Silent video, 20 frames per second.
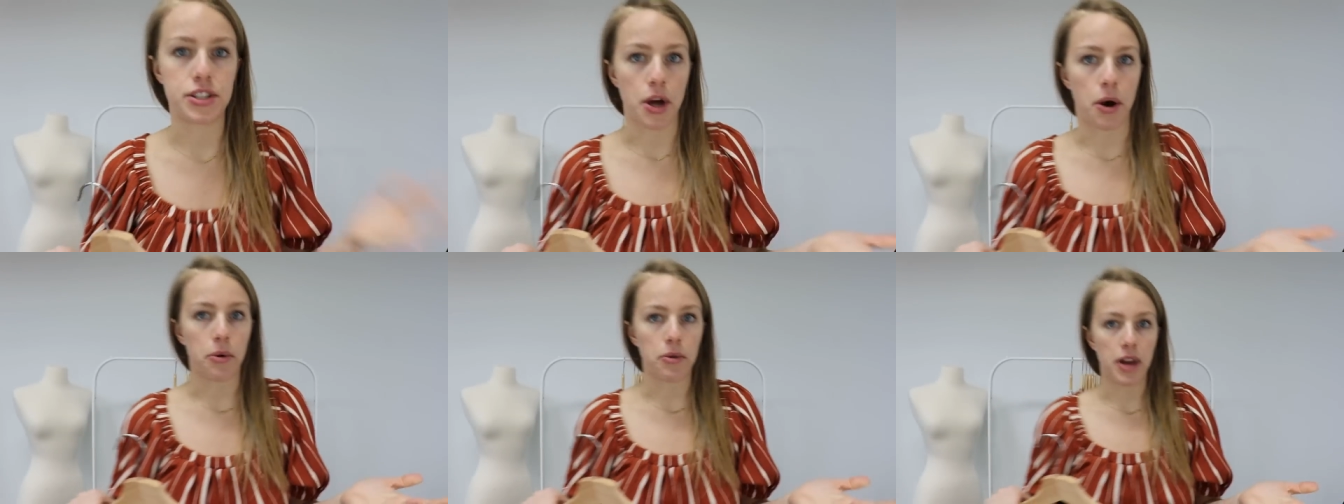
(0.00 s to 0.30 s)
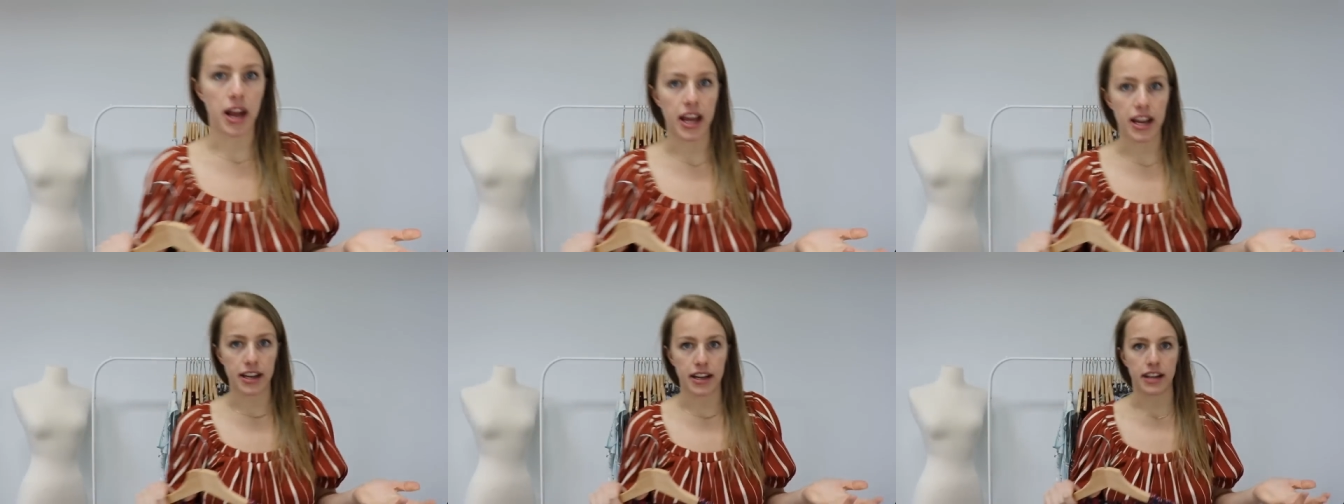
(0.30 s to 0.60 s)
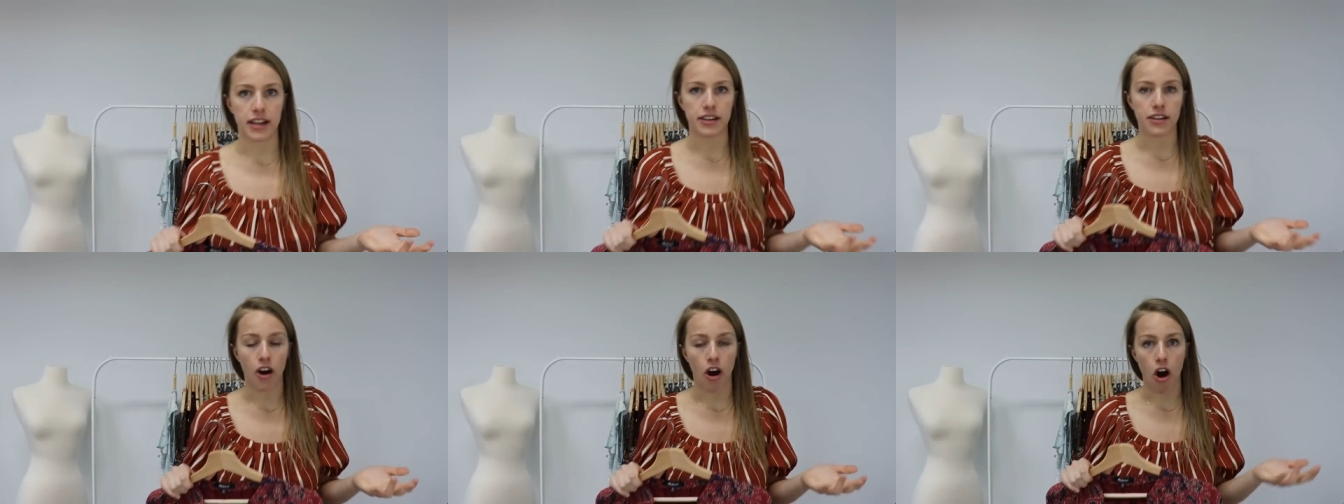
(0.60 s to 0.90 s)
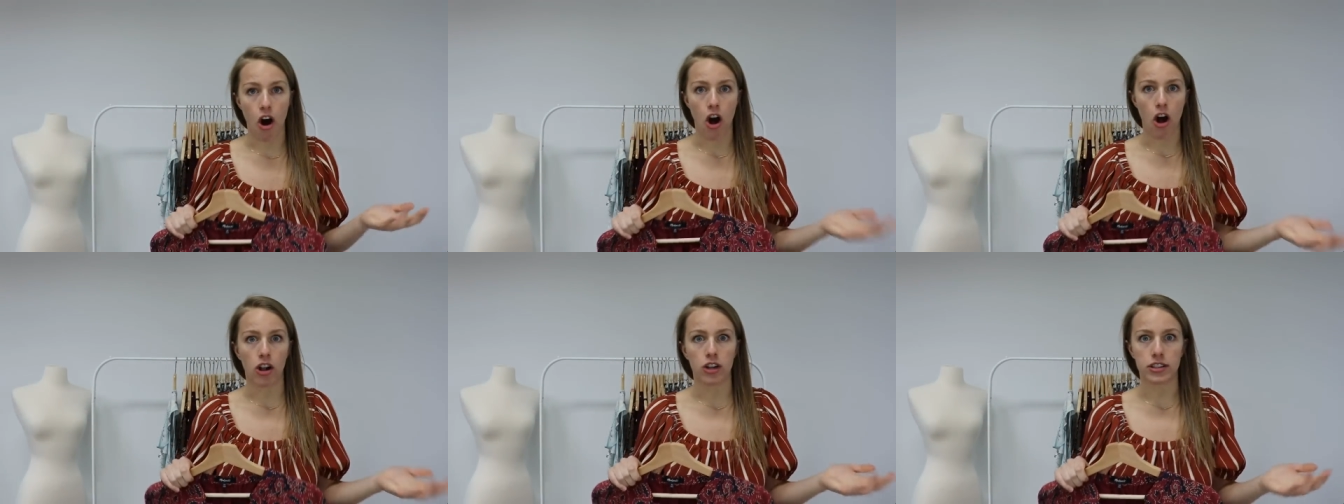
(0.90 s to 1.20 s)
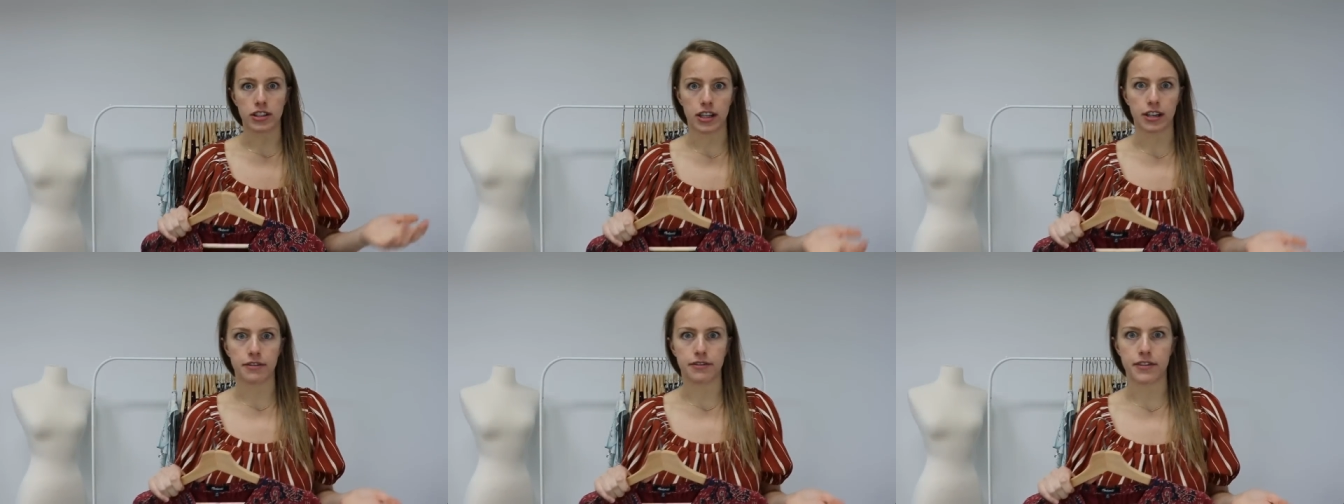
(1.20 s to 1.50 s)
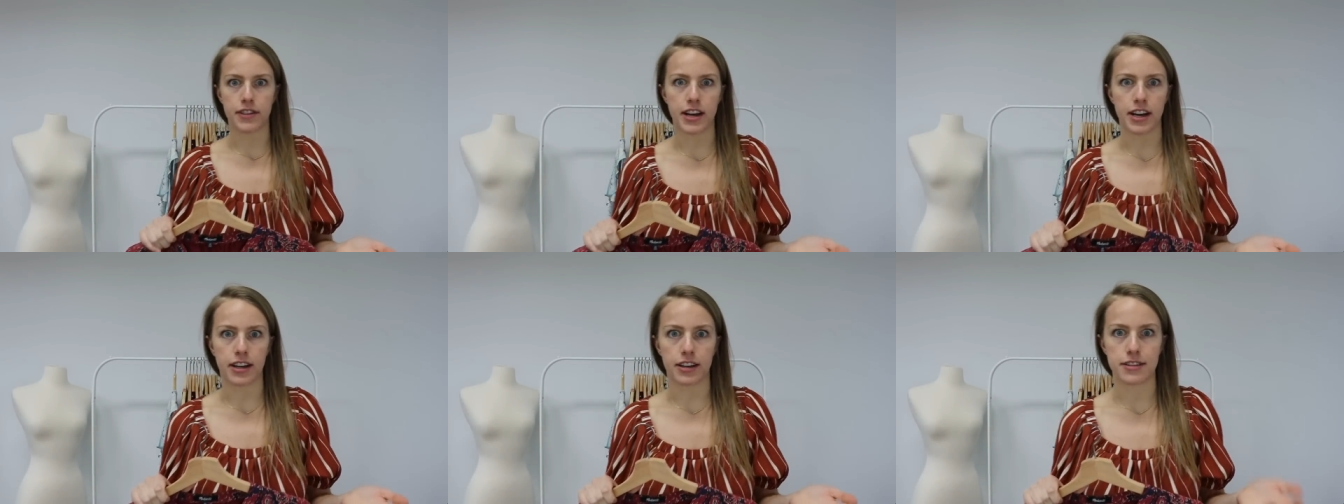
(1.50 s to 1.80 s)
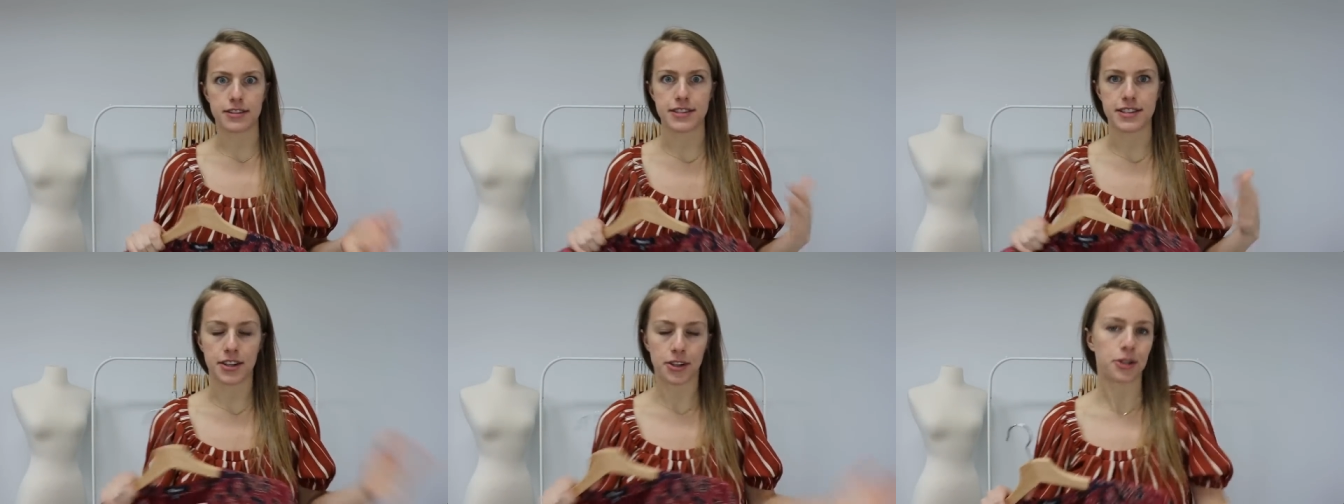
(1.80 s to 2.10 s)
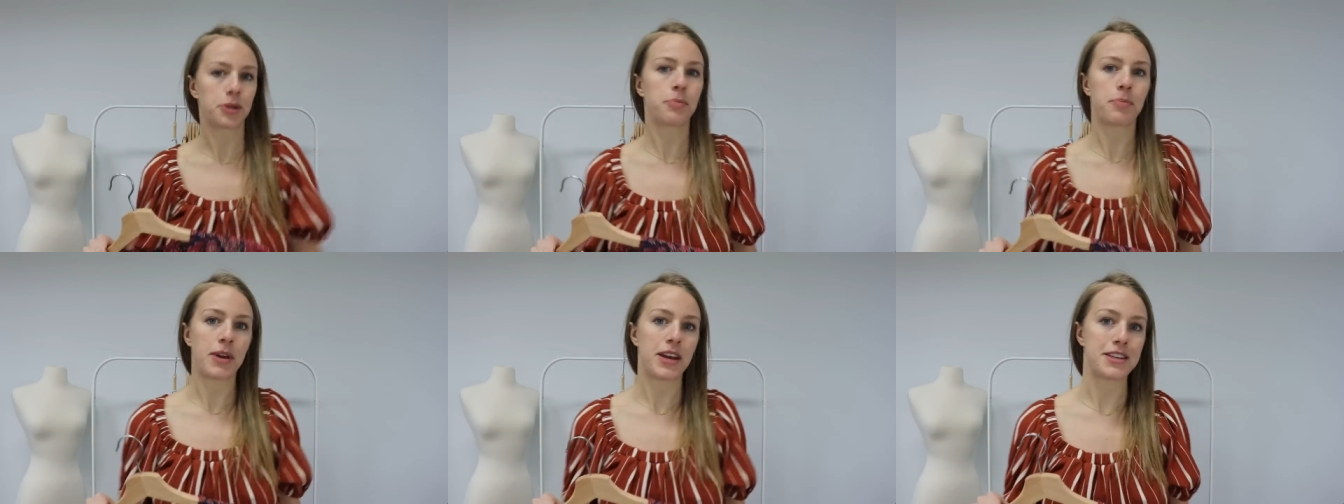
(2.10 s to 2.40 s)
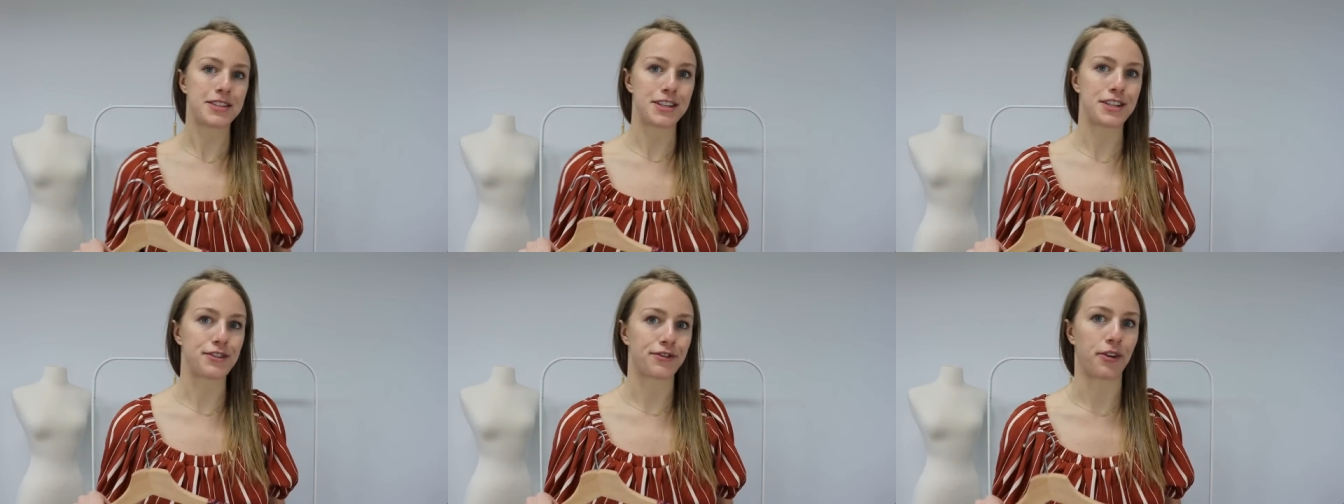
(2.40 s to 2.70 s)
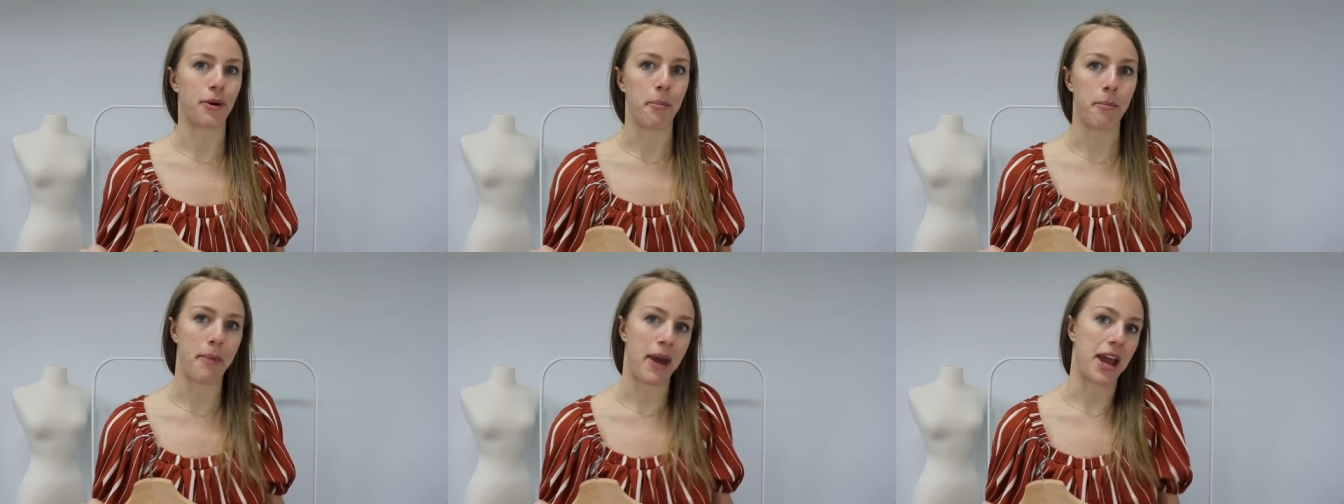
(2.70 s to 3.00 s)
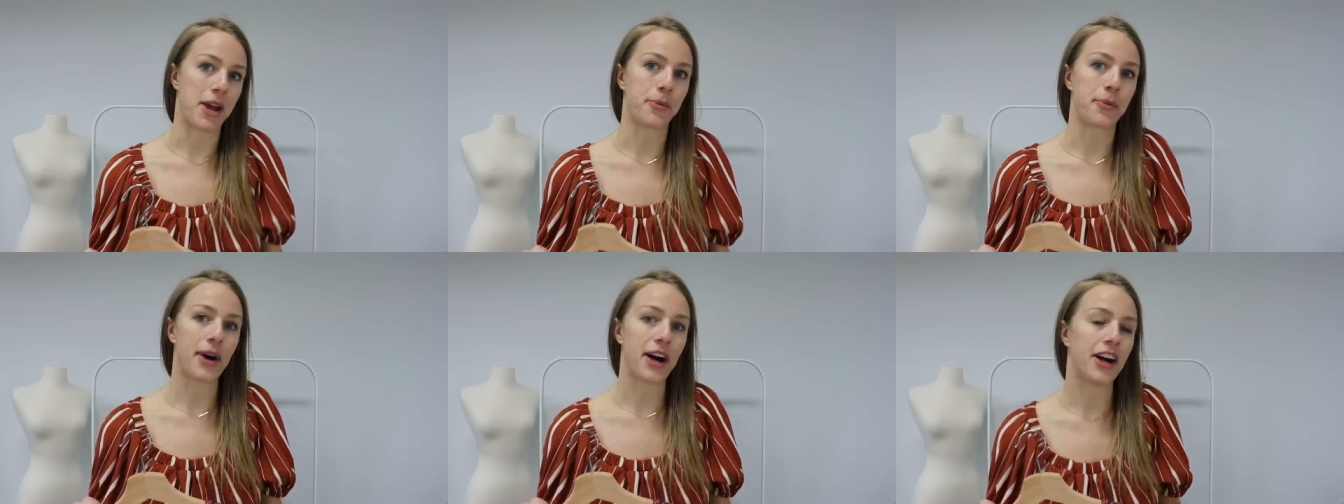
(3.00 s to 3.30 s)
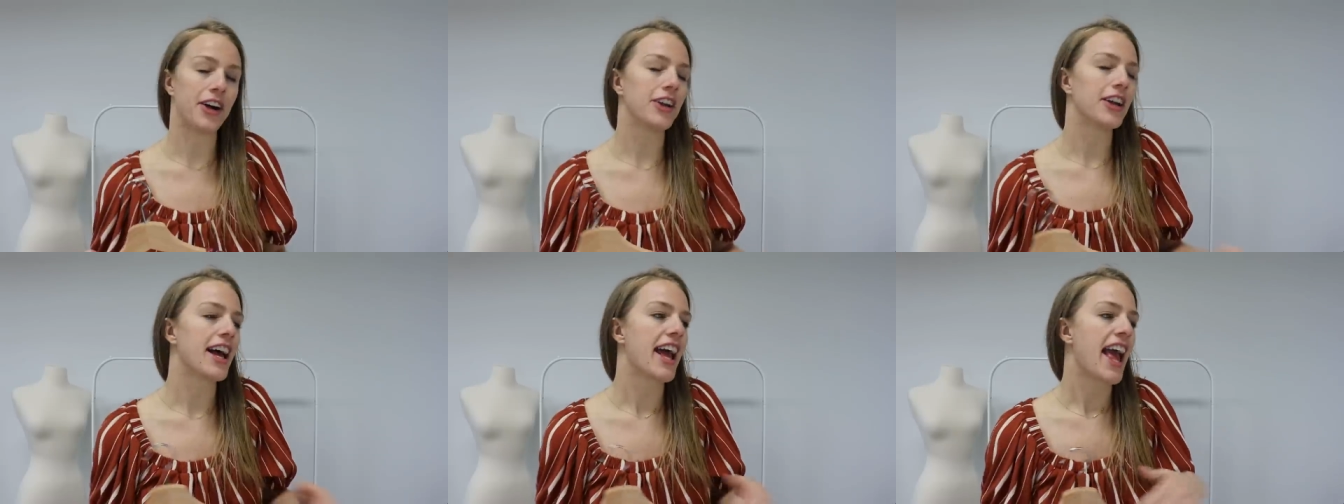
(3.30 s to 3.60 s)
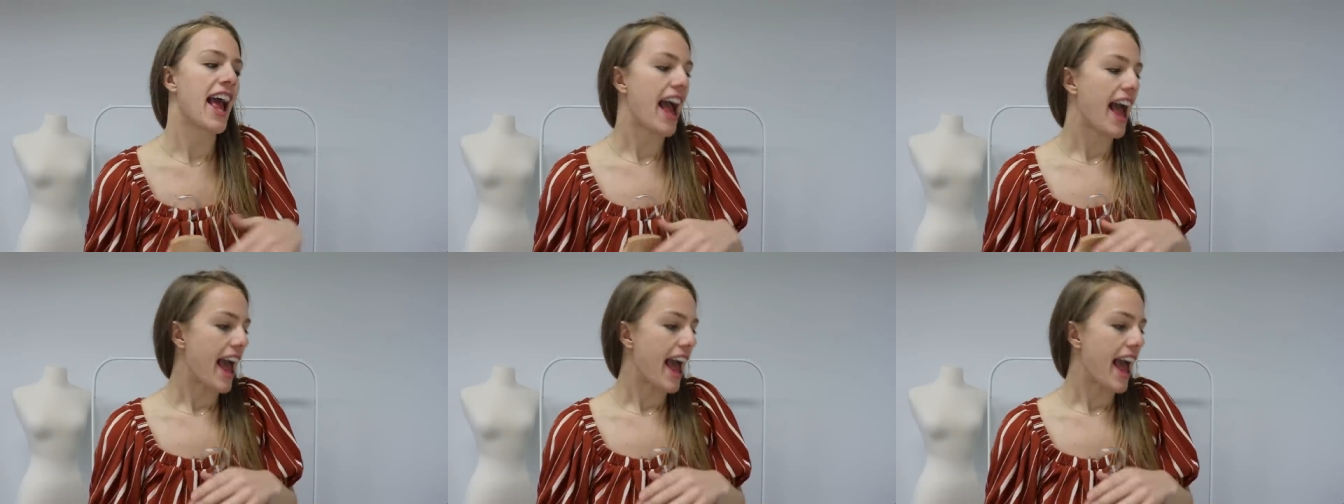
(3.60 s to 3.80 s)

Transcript: donated all of their silk pieces from Madewell,